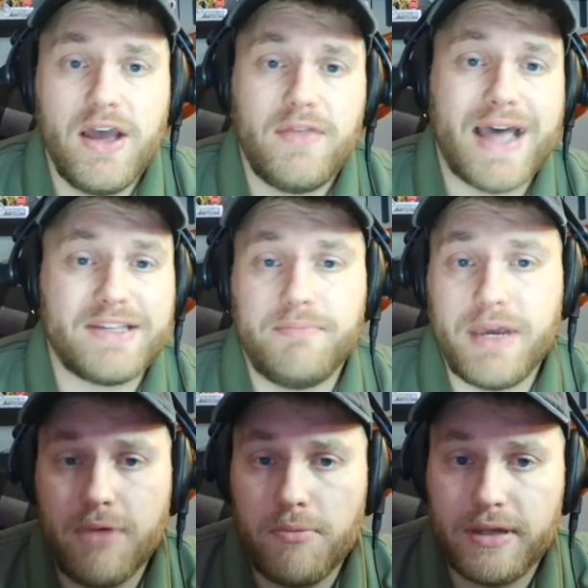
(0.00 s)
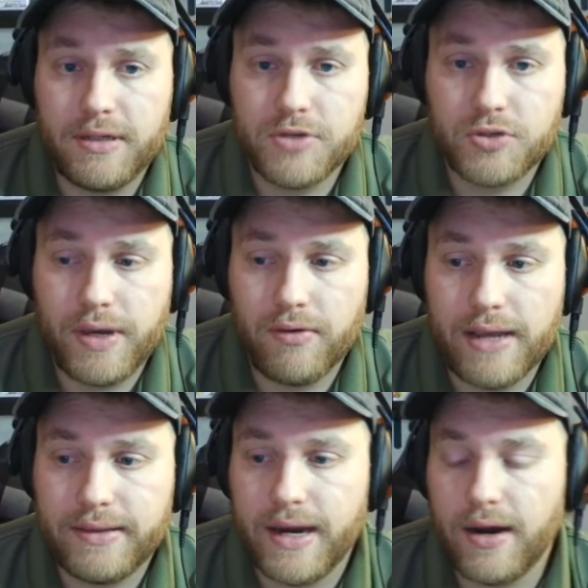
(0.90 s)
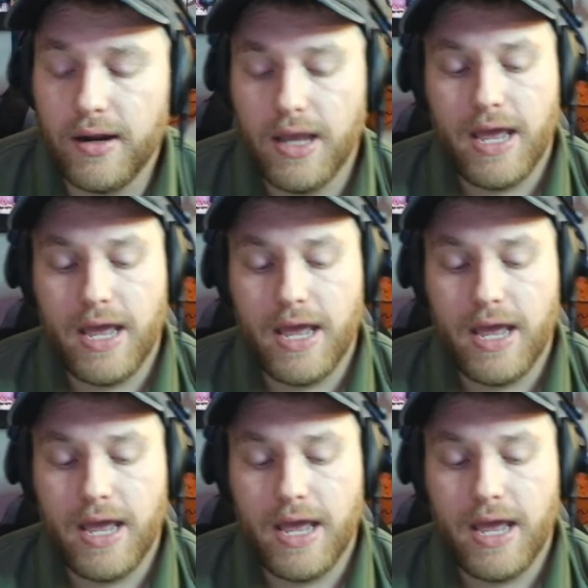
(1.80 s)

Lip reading: That's a big momentum swing right there.